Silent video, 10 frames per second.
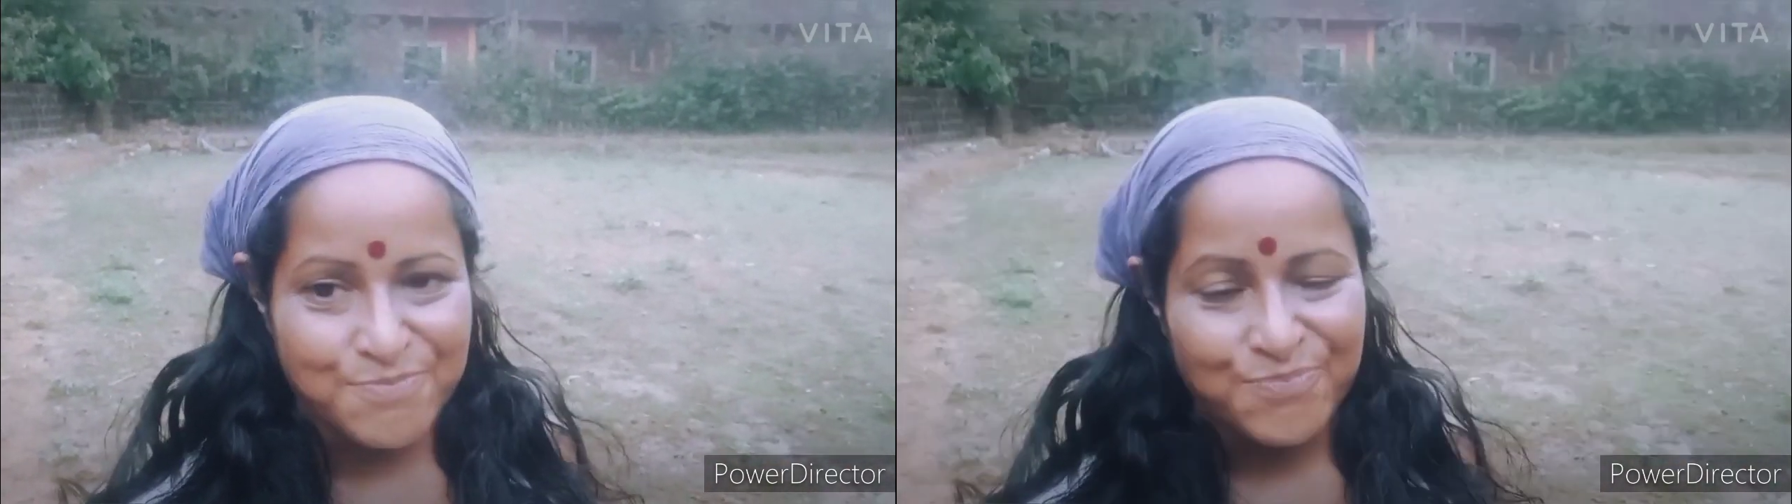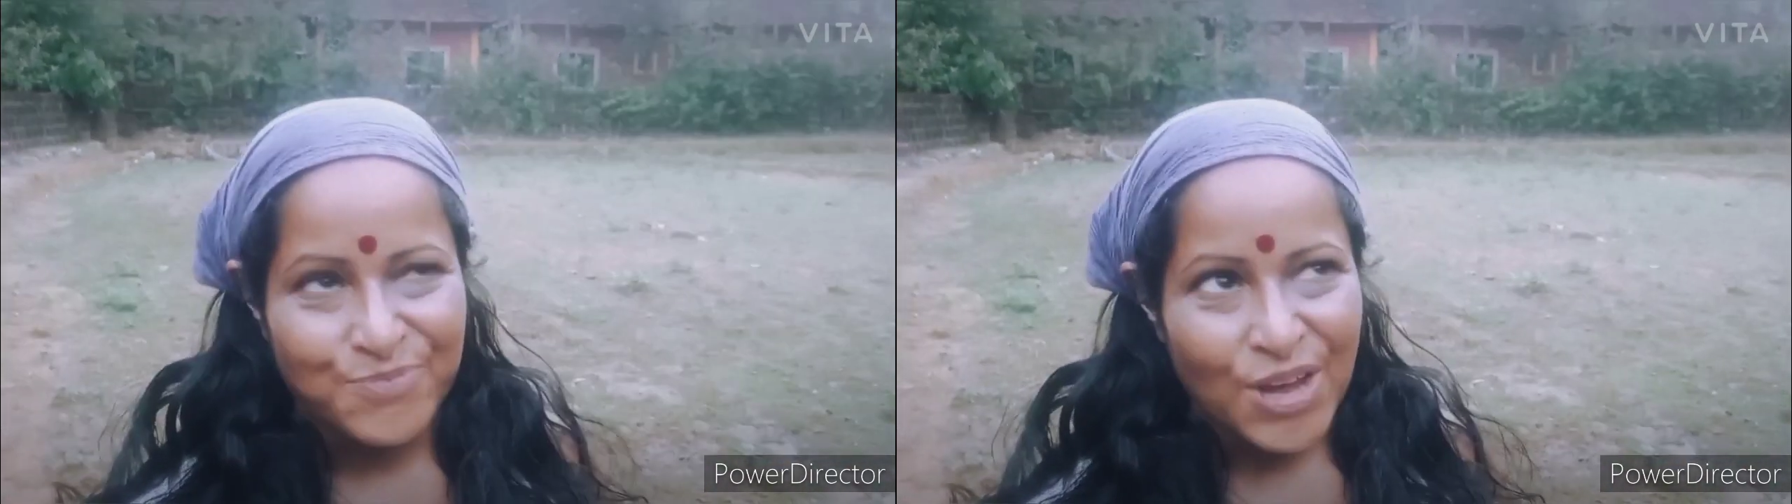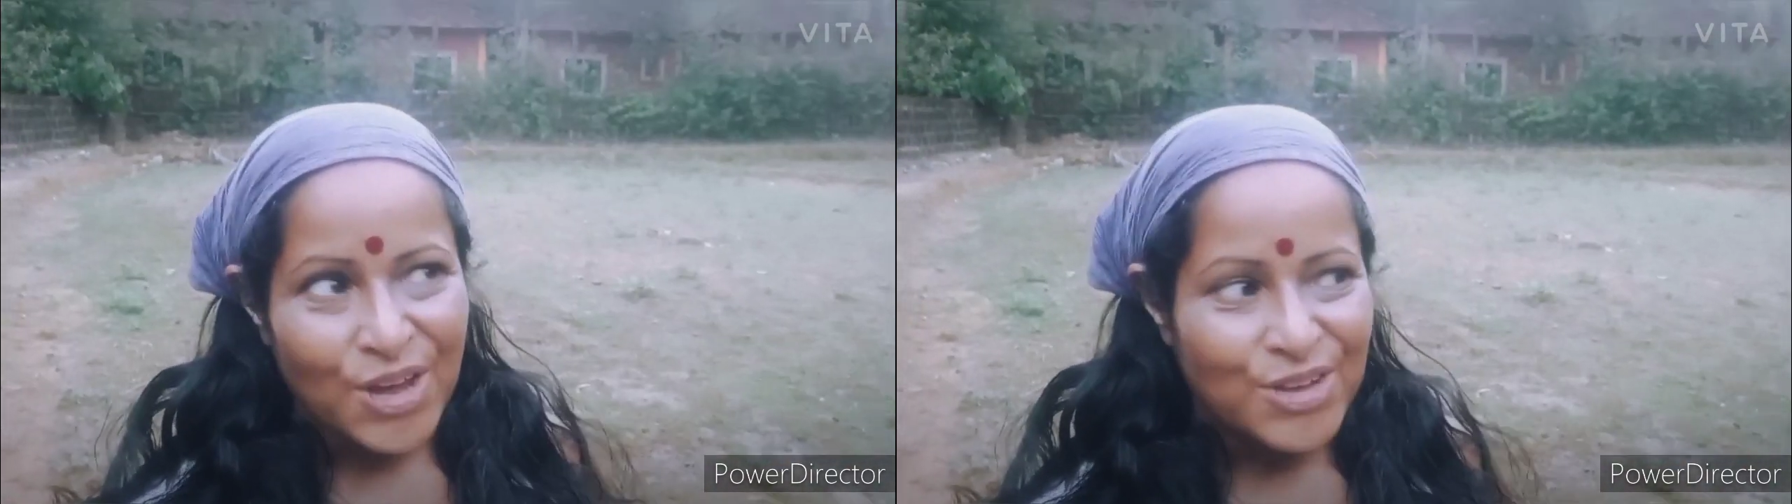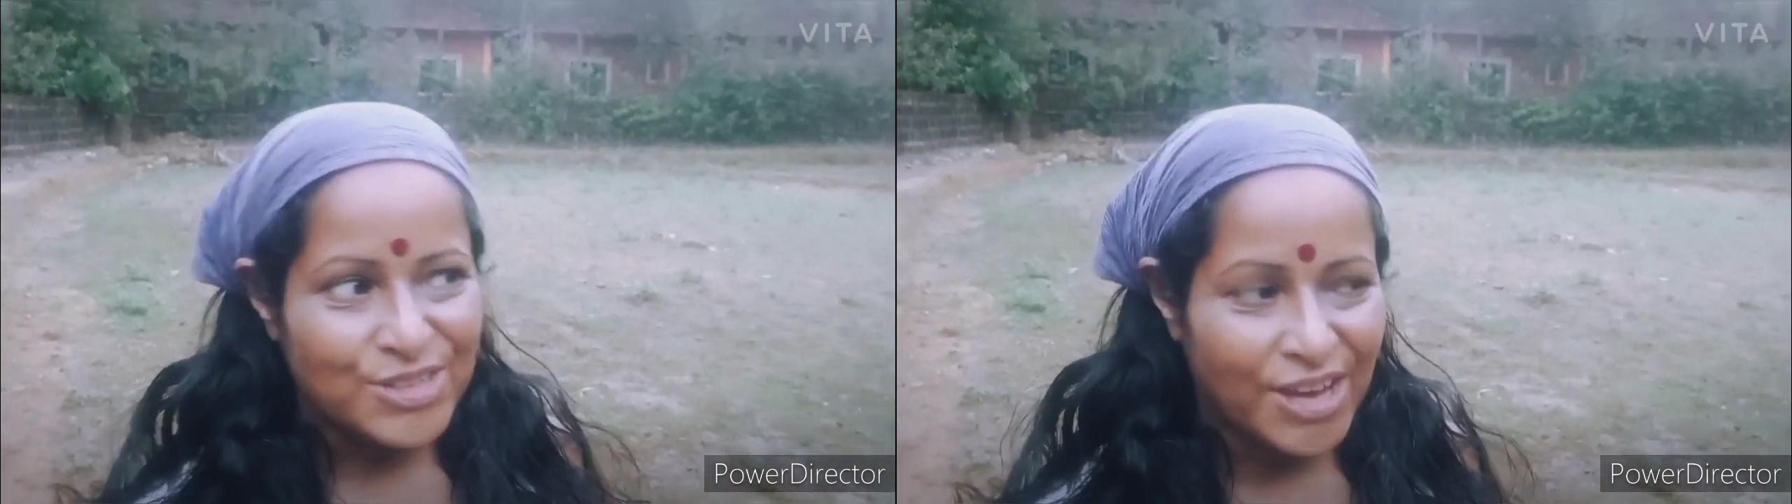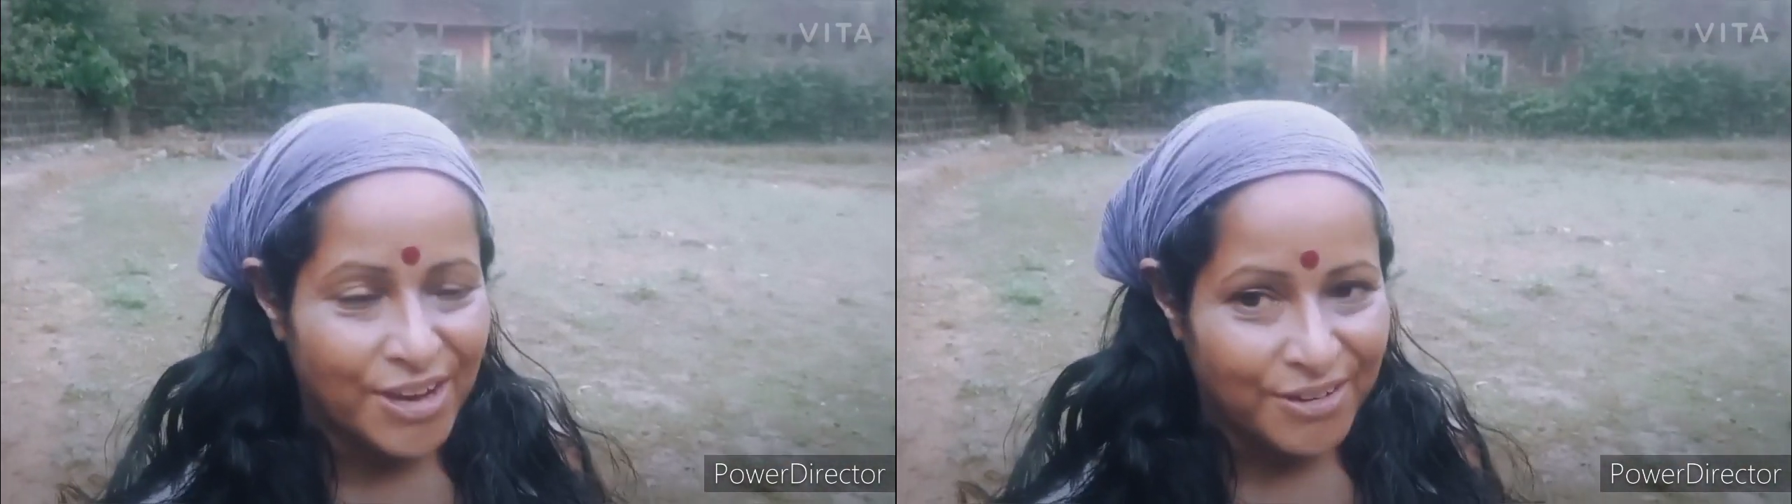
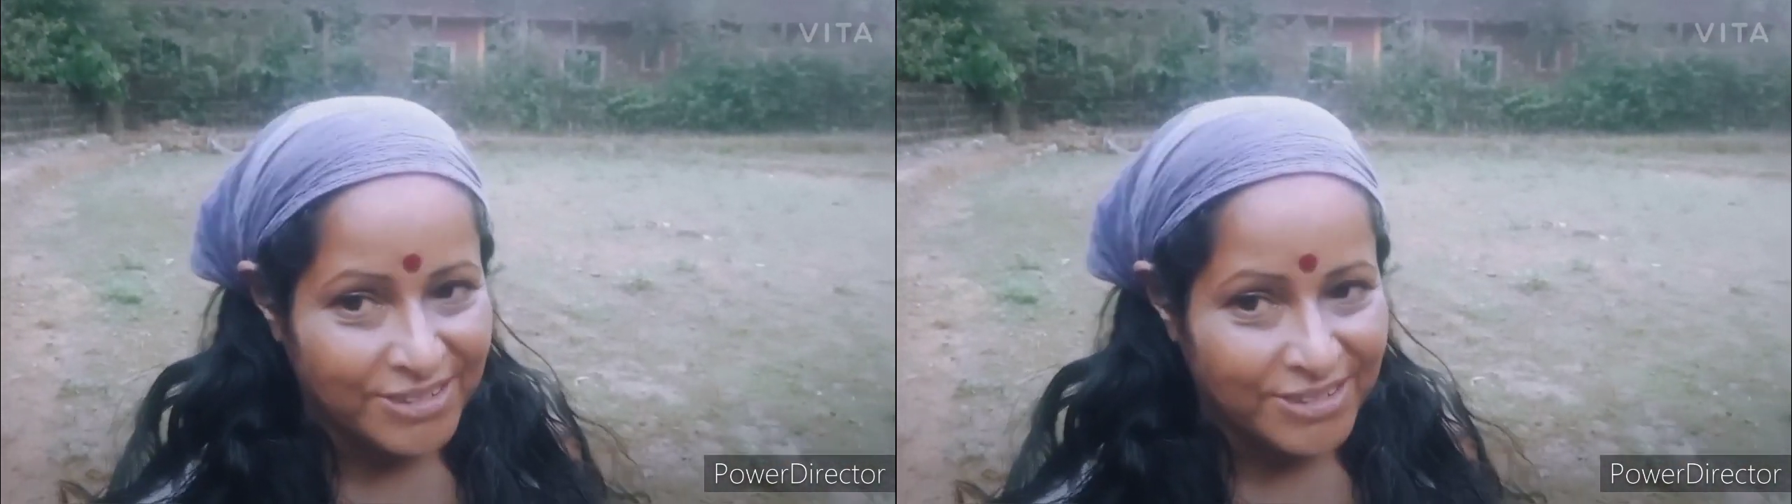So